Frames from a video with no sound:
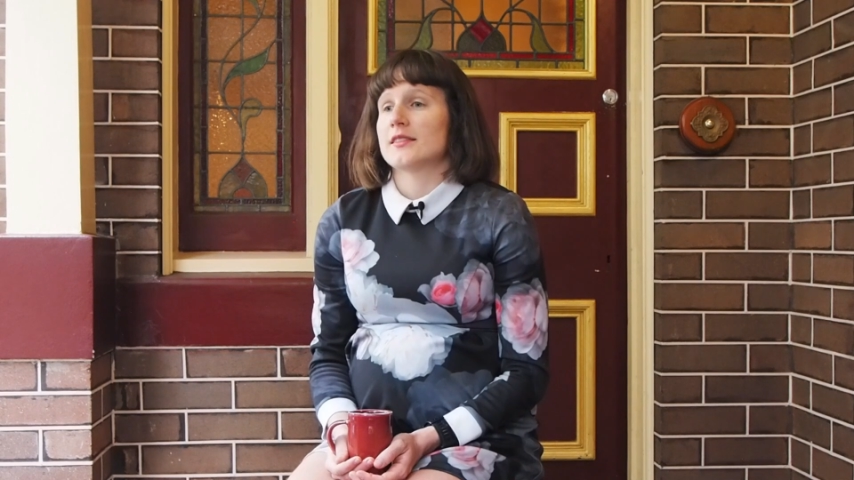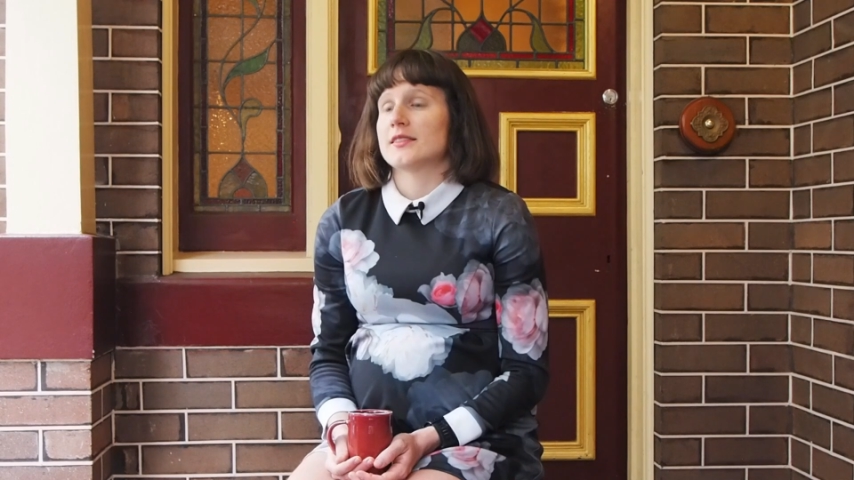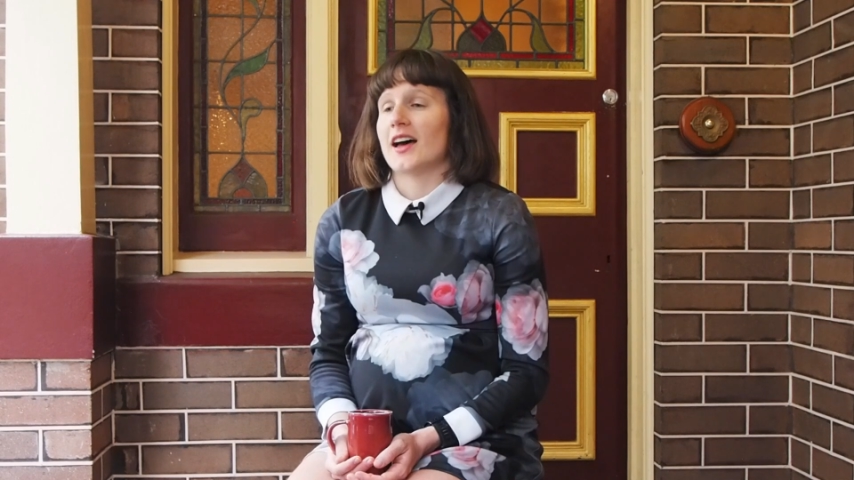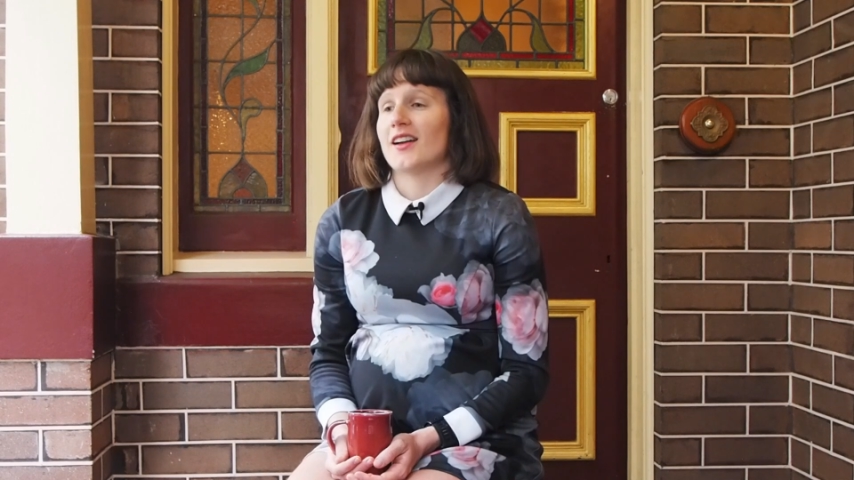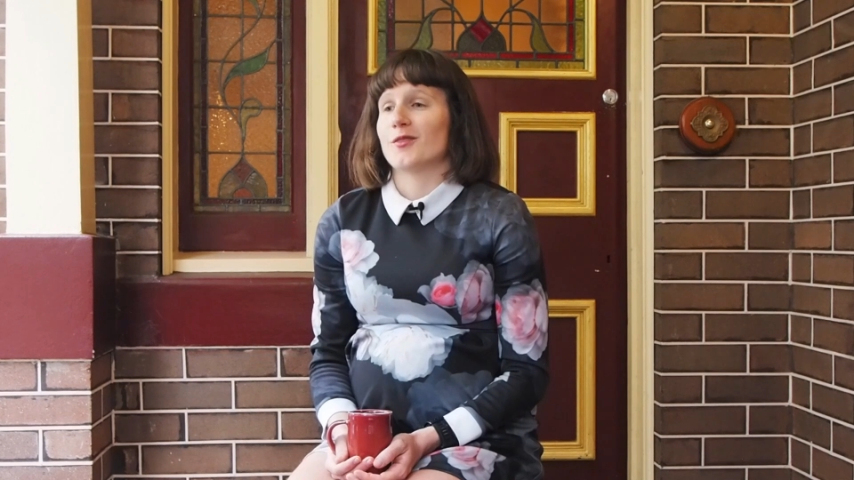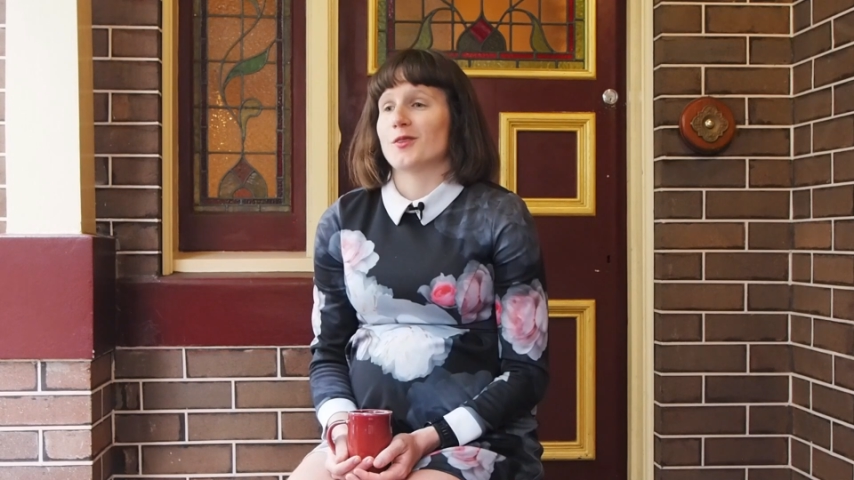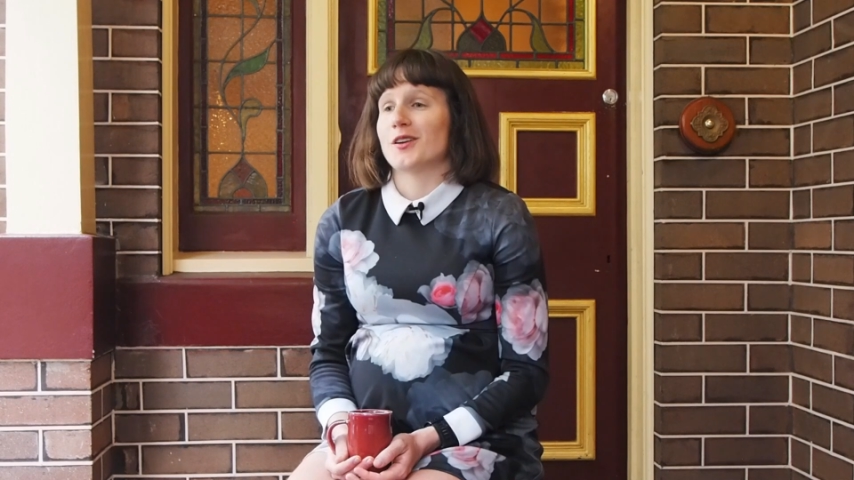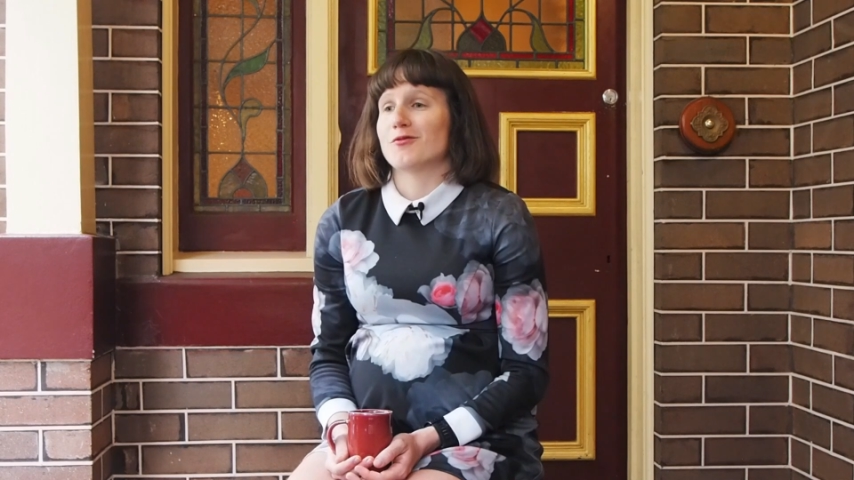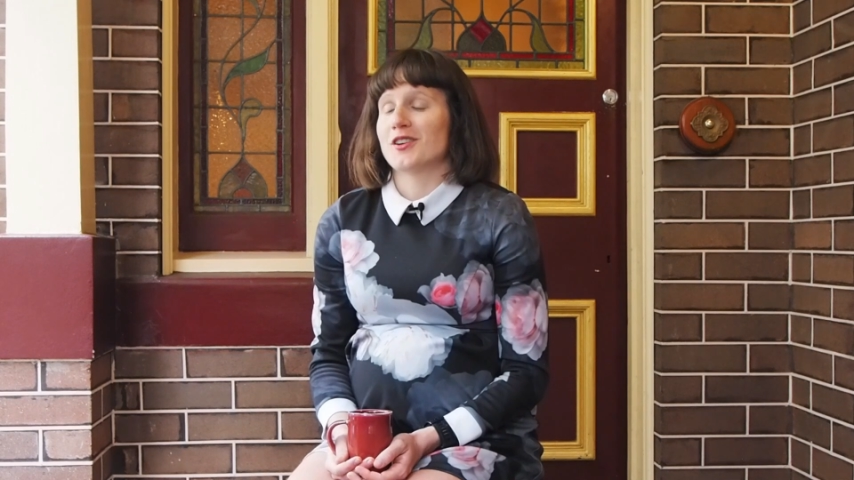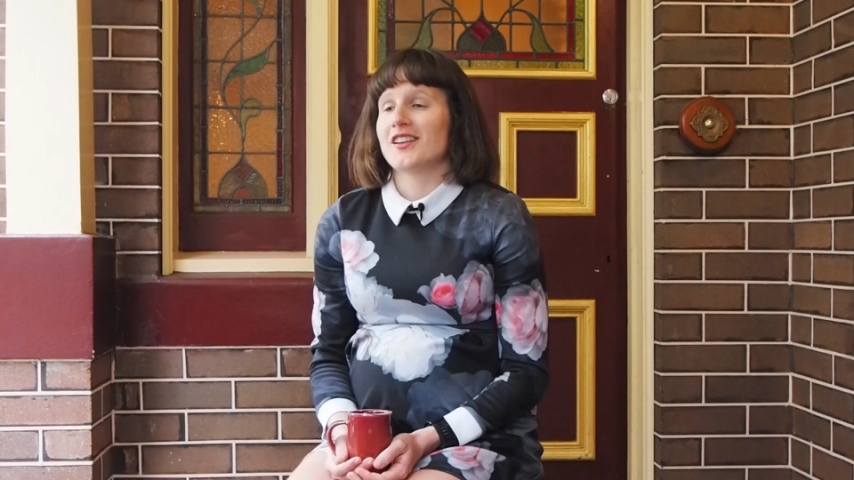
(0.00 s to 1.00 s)
that we
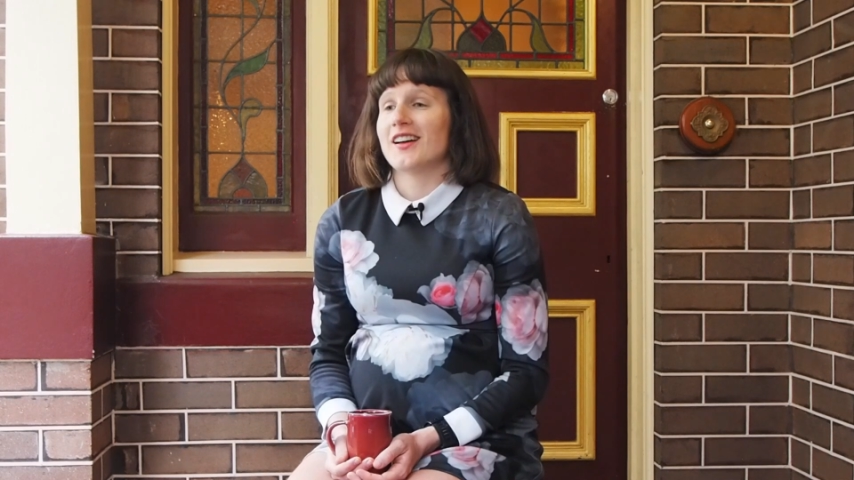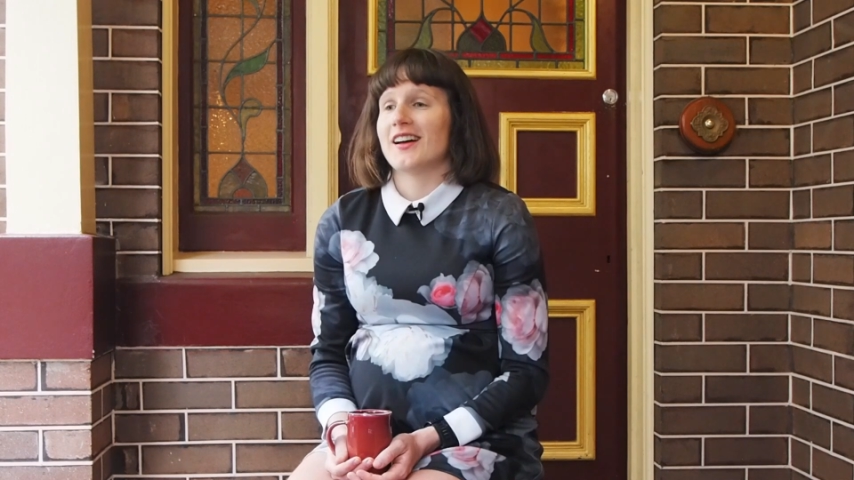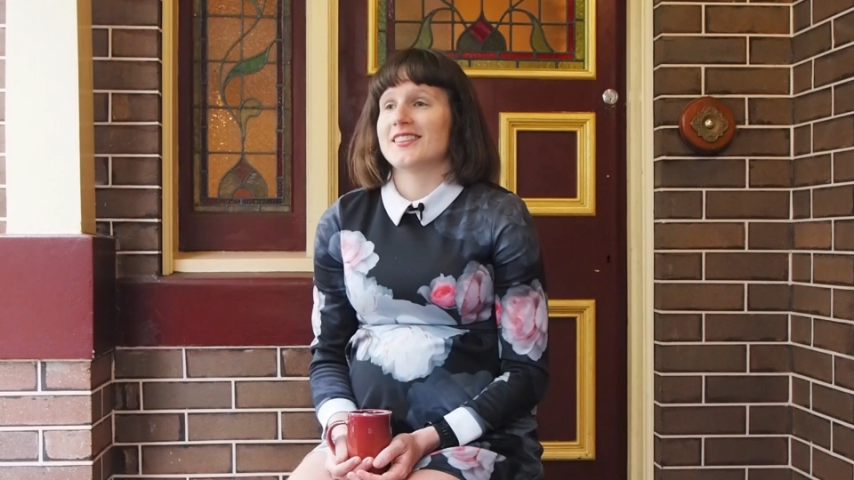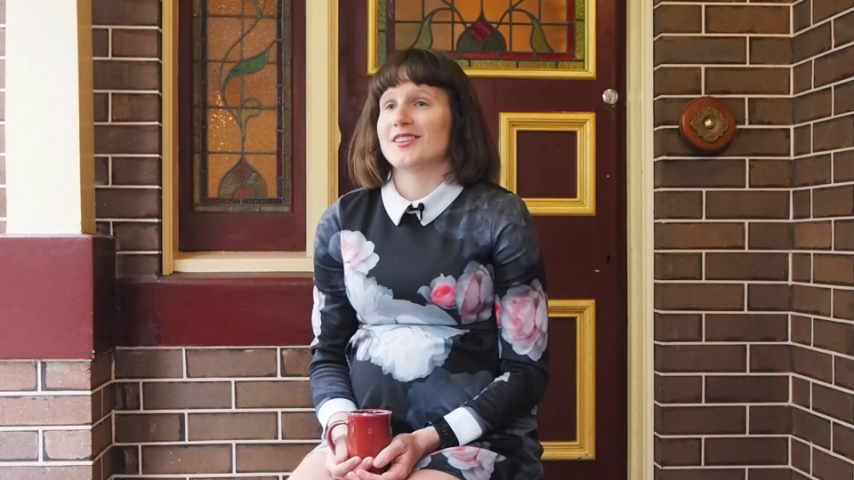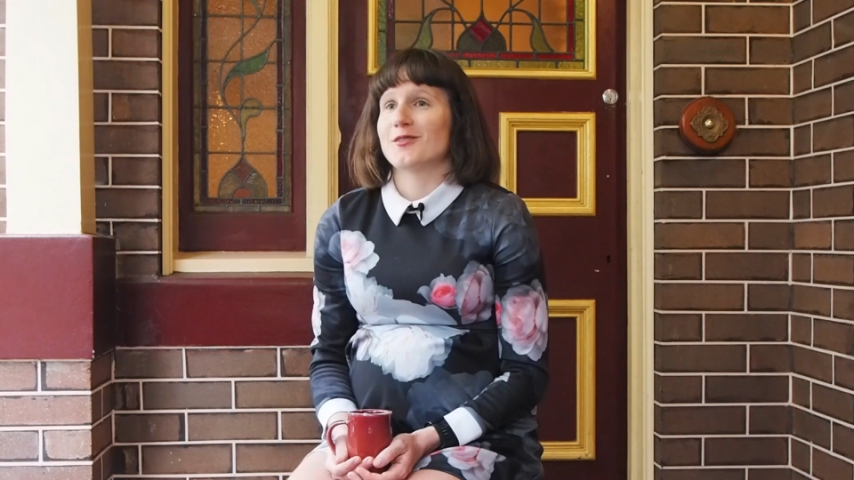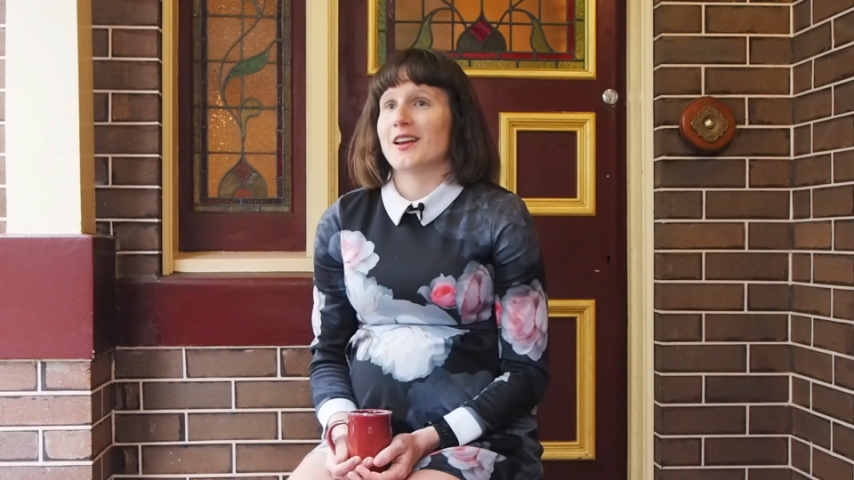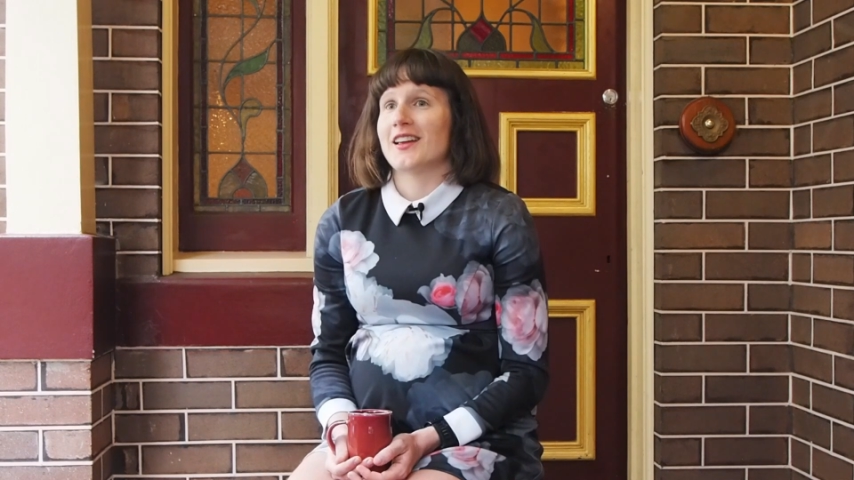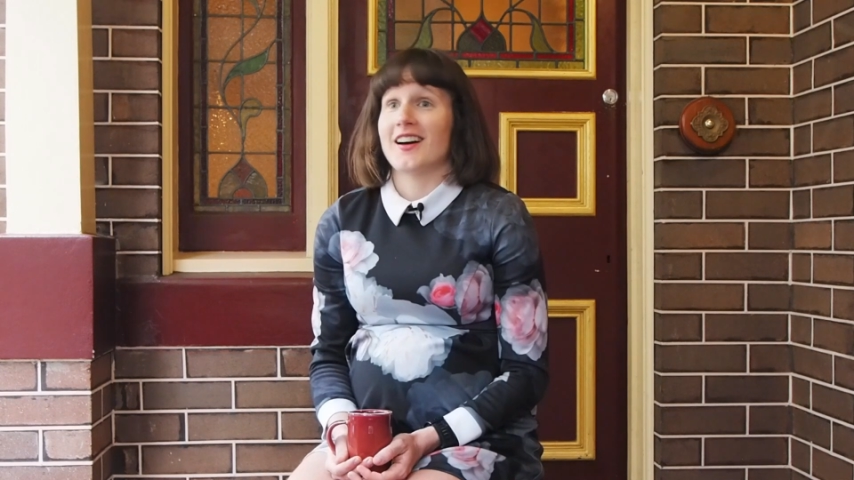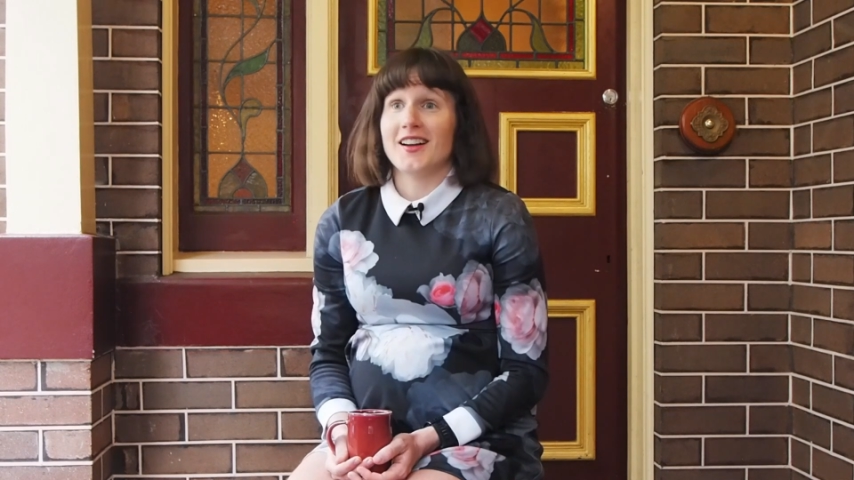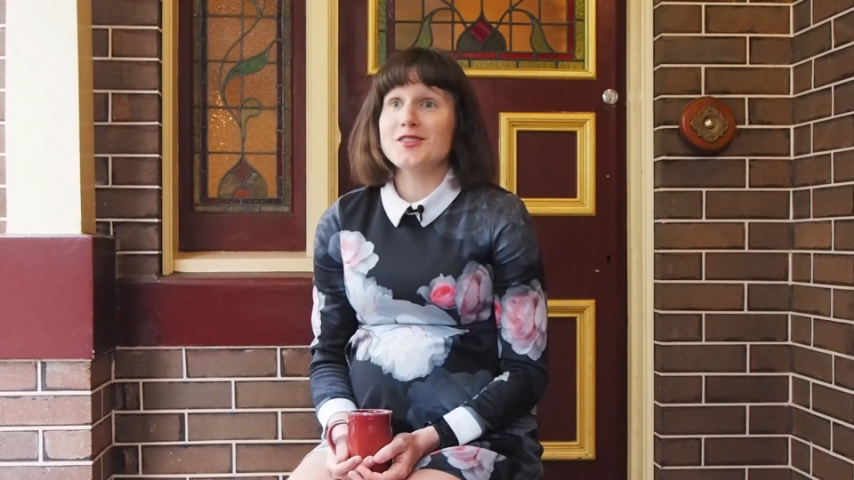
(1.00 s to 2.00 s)
realize that we
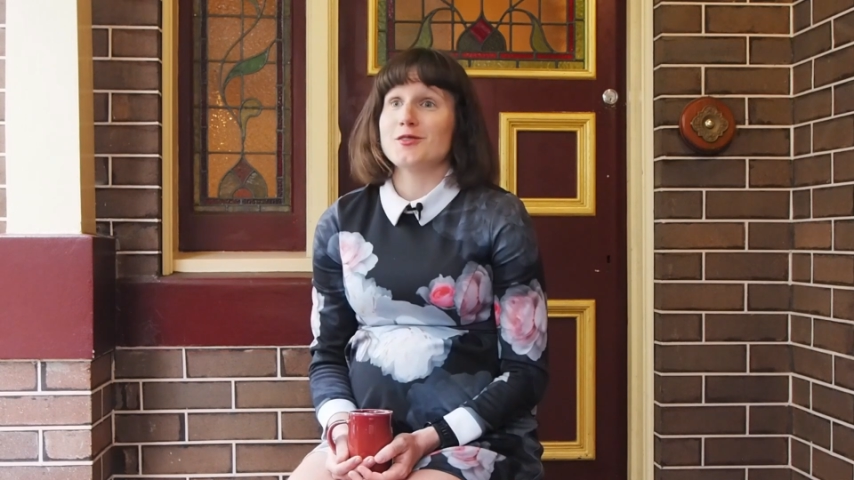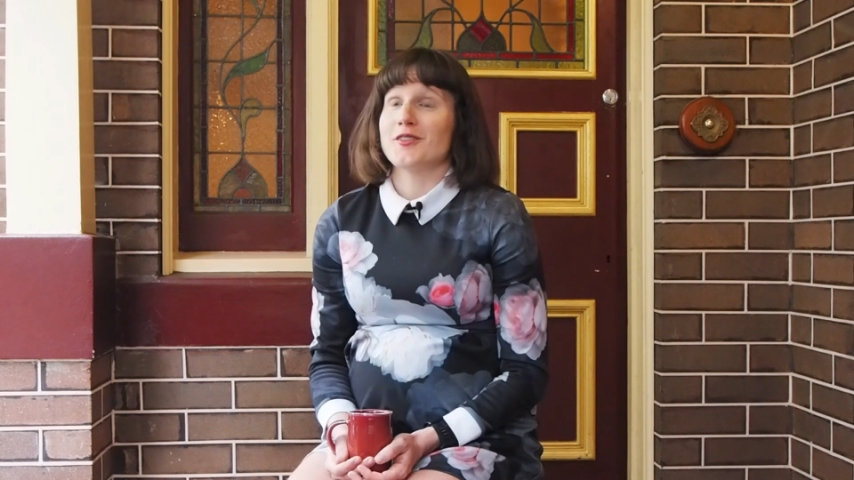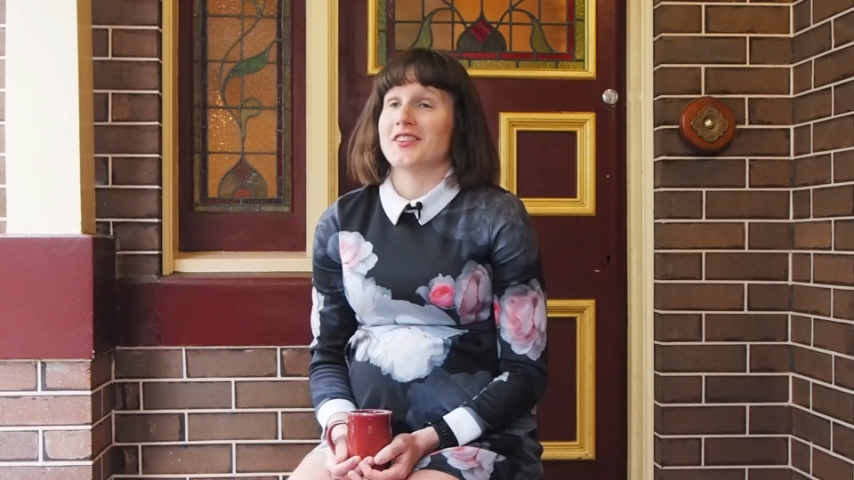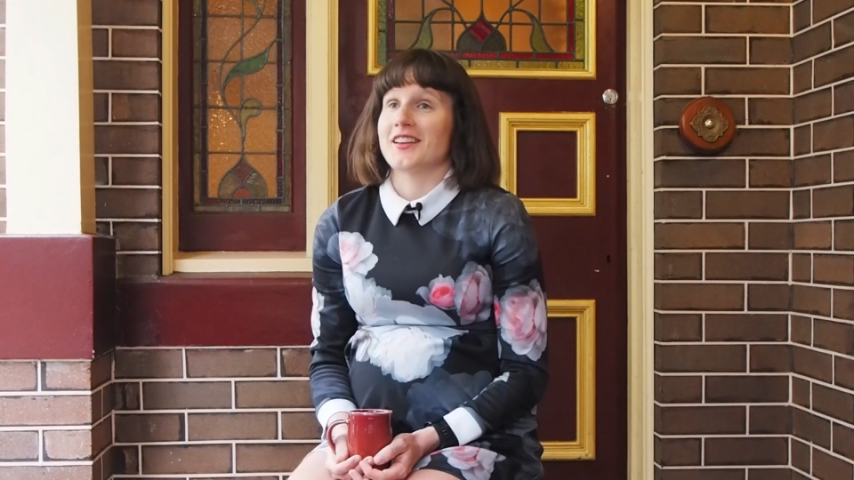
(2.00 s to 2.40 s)
can't do everything